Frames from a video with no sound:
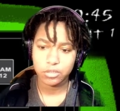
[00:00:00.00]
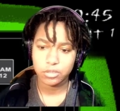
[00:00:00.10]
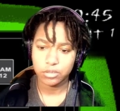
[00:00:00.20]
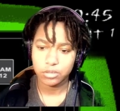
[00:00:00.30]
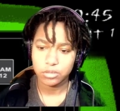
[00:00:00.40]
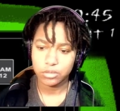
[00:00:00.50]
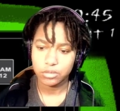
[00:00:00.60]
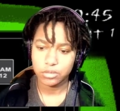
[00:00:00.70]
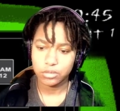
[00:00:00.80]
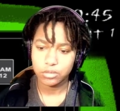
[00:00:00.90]

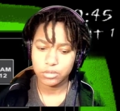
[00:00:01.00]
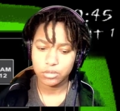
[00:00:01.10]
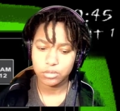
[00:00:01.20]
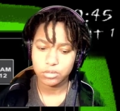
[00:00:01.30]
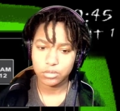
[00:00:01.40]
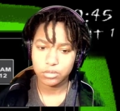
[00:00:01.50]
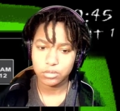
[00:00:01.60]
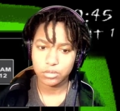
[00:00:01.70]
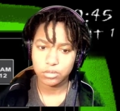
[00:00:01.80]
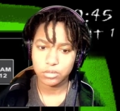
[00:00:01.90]

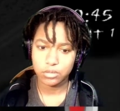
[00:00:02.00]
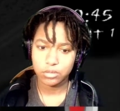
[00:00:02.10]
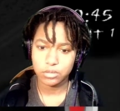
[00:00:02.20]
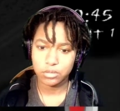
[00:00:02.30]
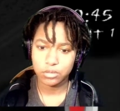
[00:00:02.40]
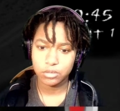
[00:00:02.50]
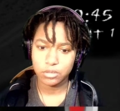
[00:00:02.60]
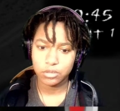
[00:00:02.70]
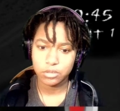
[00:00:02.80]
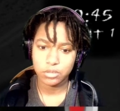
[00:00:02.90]

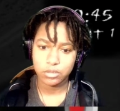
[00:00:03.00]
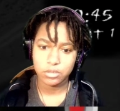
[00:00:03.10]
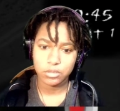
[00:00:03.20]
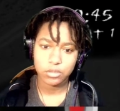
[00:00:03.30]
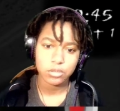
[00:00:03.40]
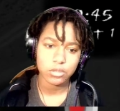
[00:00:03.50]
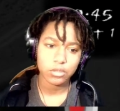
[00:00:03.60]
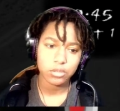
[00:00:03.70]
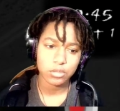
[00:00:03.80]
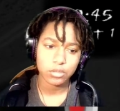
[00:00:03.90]

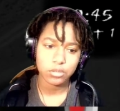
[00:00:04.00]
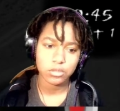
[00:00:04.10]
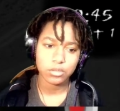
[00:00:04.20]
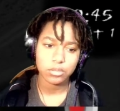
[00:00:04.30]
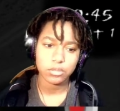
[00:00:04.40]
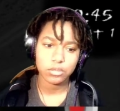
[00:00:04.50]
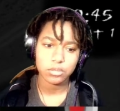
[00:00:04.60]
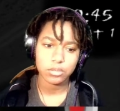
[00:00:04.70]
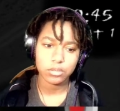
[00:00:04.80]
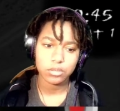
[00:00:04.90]

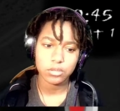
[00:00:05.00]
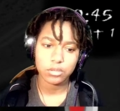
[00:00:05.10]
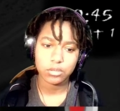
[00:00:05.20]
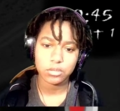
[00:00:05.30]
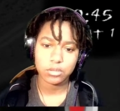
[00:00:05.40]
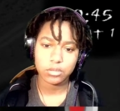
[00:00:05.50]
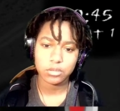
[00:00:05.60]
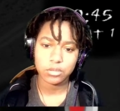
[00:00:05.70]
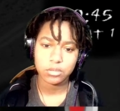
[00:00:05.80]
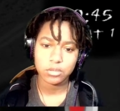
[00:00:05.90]

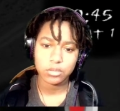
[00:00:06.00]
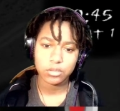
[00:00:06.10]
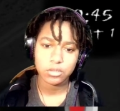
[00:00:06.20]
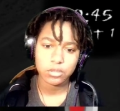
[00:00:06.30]
[no speech]